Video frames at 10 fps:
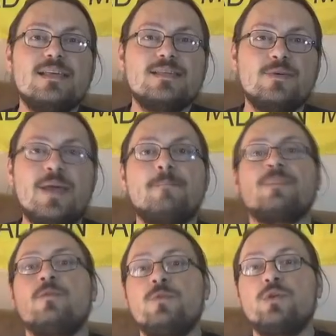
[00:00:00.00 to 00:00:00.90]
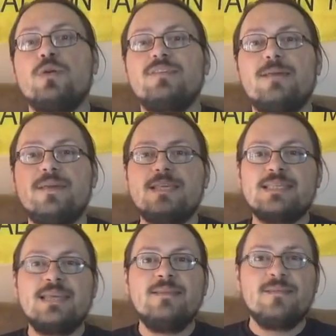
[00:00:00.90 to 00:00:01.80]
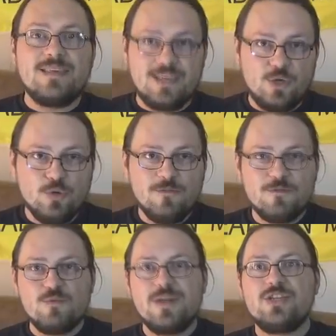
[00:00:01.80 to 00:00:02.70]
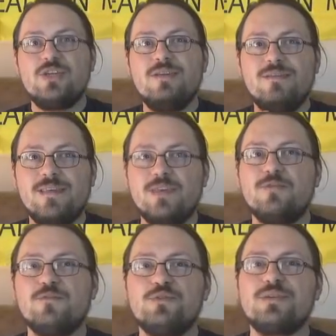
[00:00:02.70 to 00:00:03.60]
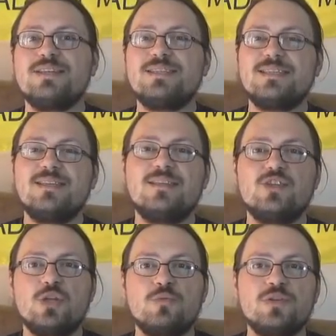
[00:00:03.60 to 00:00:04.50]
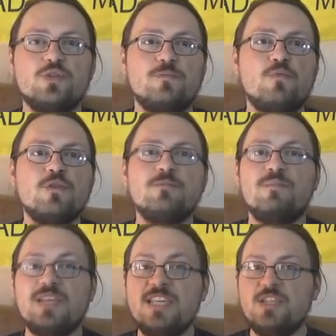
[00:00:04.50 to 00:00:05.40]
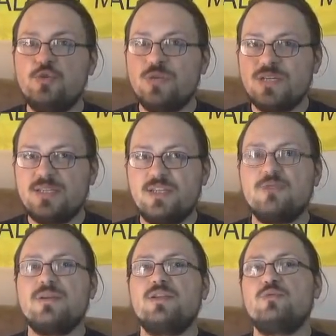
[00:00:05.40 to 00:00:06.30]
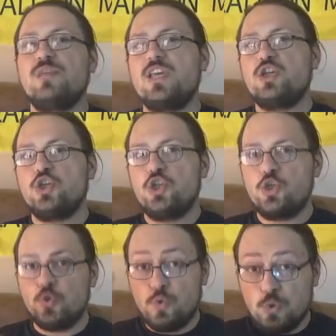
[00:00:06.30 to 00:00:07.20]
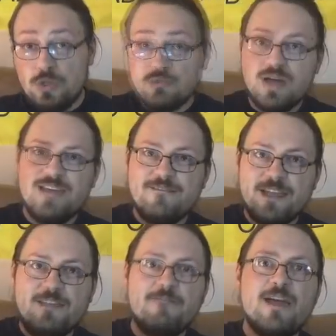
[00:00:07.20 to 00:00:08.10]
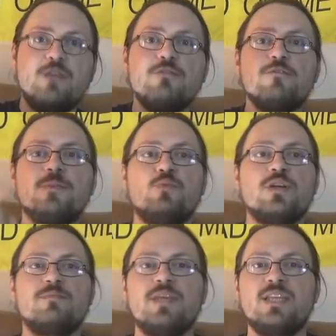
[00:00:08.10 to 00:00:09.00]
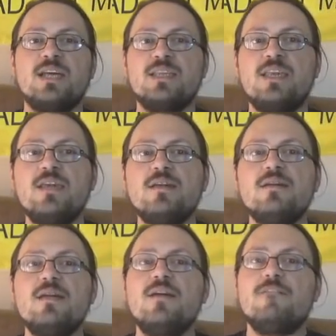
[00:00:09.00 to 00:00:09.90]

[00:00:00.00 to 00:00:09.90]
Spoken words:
So yeah, with all of that being said, thank you all for watching. Thank you for your consistent and generous support. Please do consider a donation should you derive any value from the work being done here.